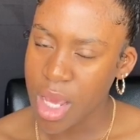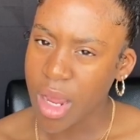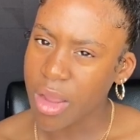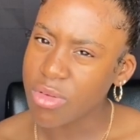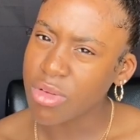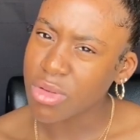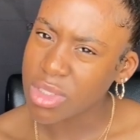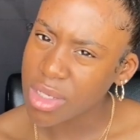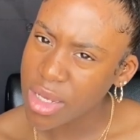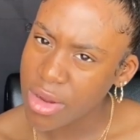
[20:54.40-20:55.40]
And you gonna
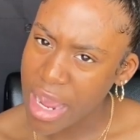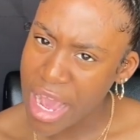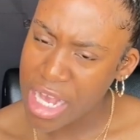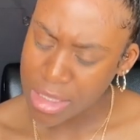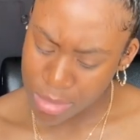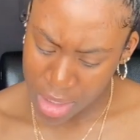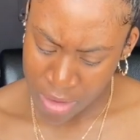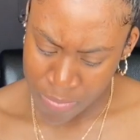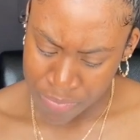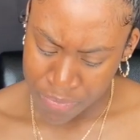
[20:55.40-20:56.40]
sit here and ask me
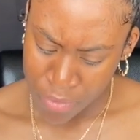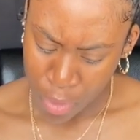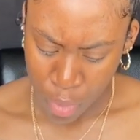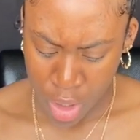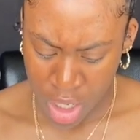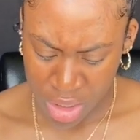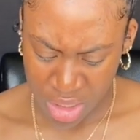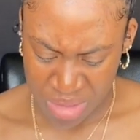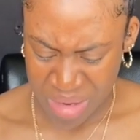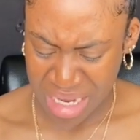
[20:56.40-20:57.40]
what color
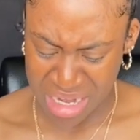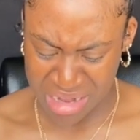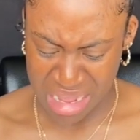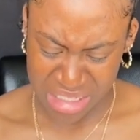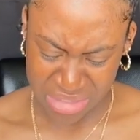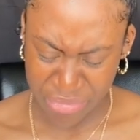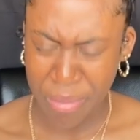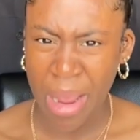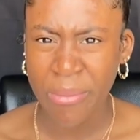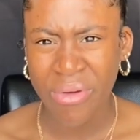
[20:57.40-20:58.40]
am I getting next for
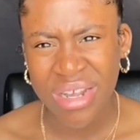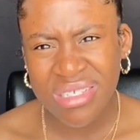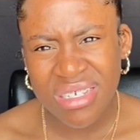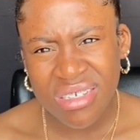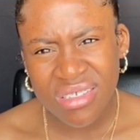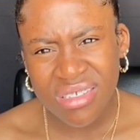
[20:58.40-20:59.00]
my braces?